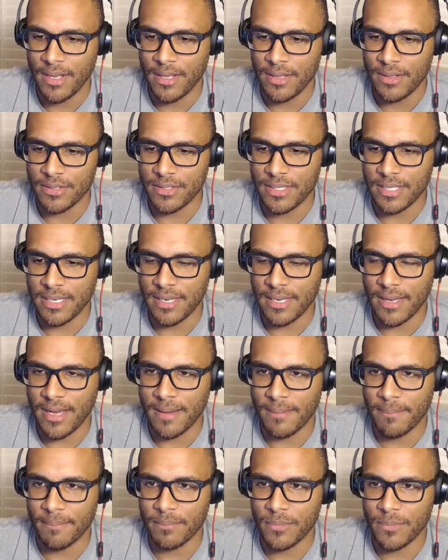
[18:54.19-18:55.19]
there's the
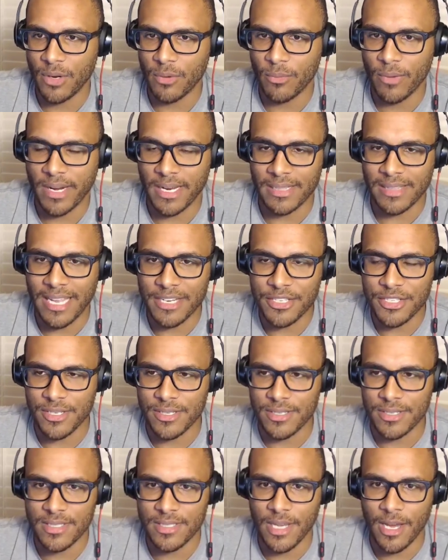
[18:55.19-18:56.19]
um, you know
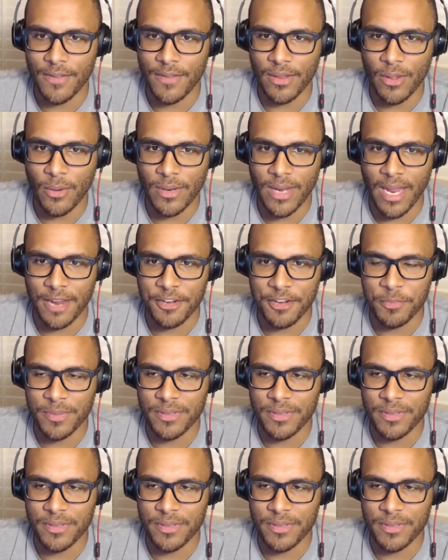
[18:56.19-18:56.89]
regulations of the location,